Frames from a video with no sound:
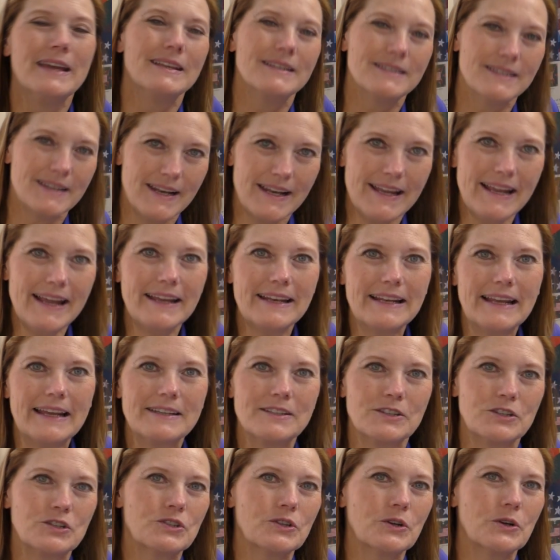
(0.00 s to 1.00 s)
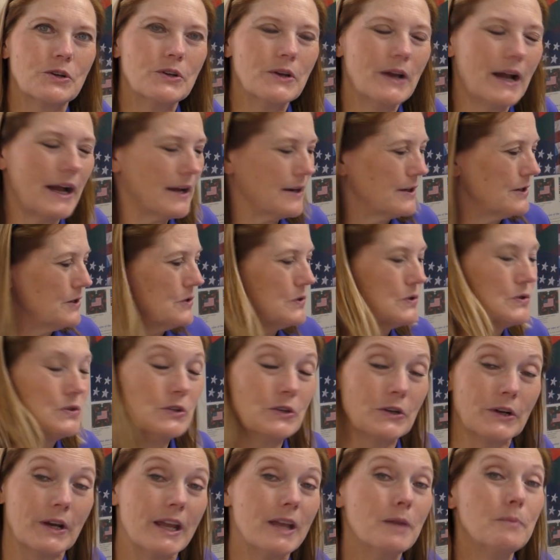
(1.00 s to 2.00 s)
Today I'd like to show you how to use
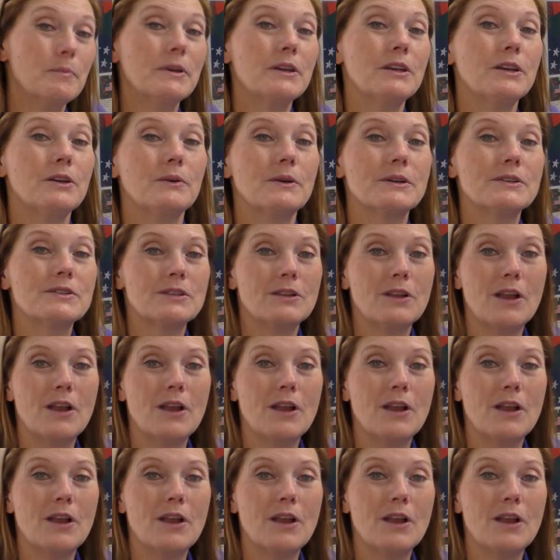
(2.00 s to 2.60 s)
your APQS